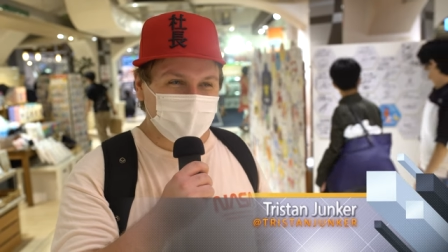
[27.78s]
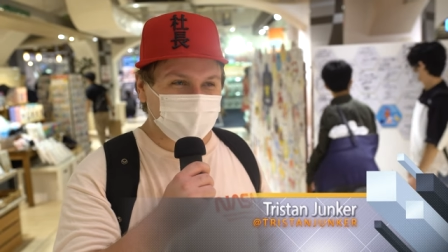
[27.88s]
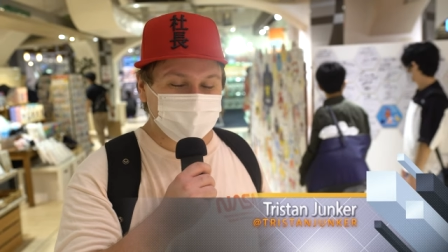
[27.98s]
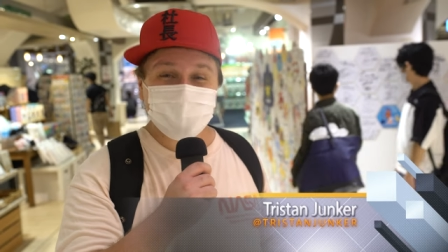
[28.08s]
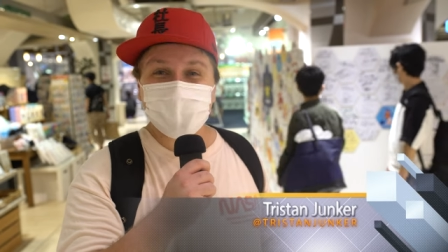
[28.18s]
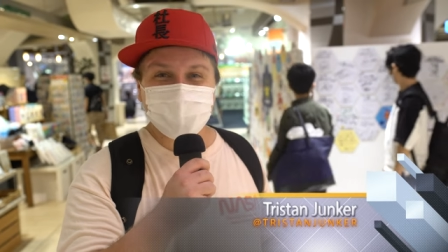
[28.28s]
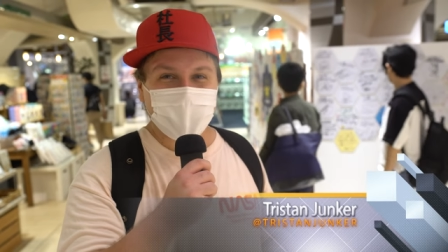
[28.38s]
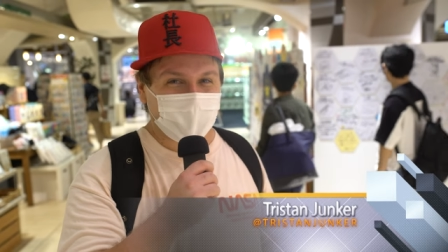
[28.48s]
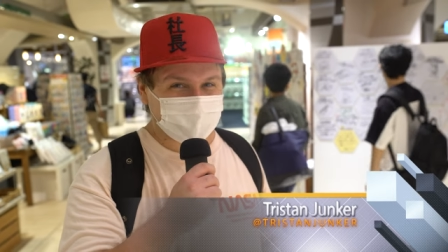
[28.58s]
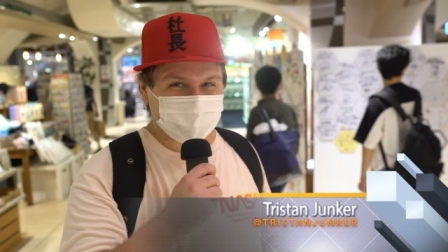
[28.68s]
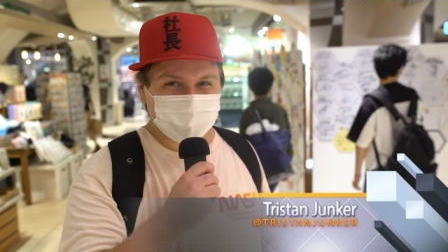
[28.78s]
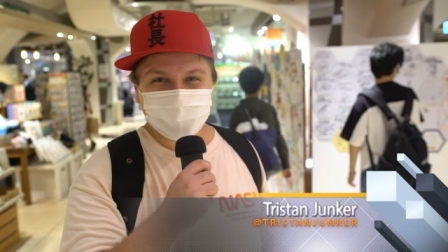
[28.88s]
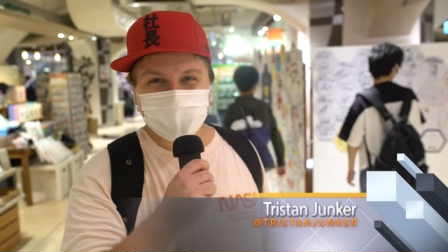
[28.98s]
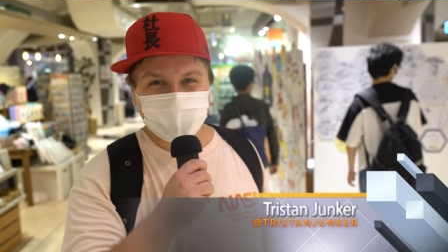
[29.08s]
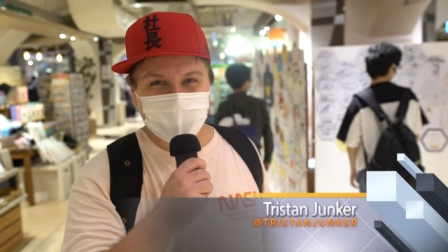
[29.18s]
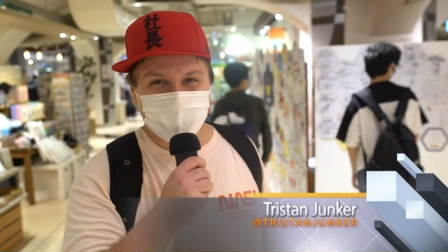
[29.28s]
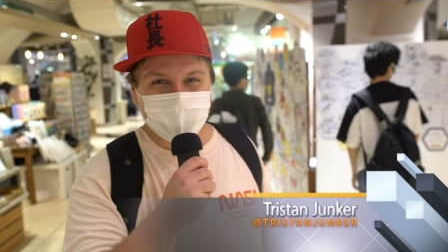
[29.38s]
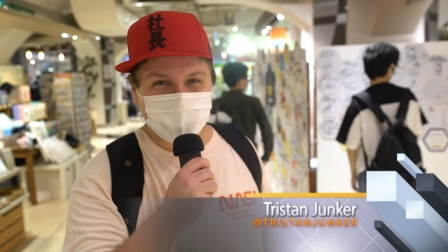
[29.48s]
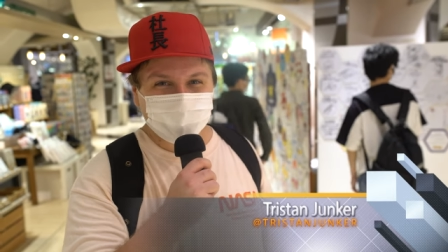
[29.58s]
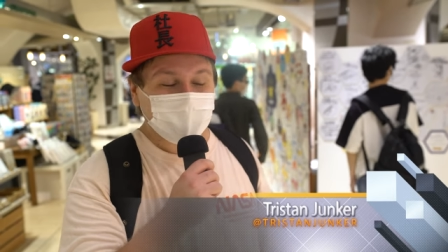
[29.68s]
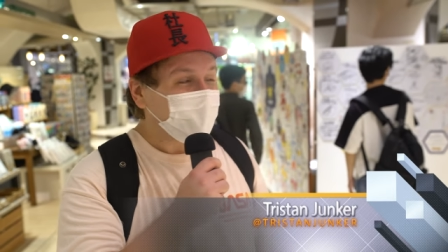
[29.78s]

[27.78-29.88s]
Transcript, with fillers: uh, town exit of Akihabara.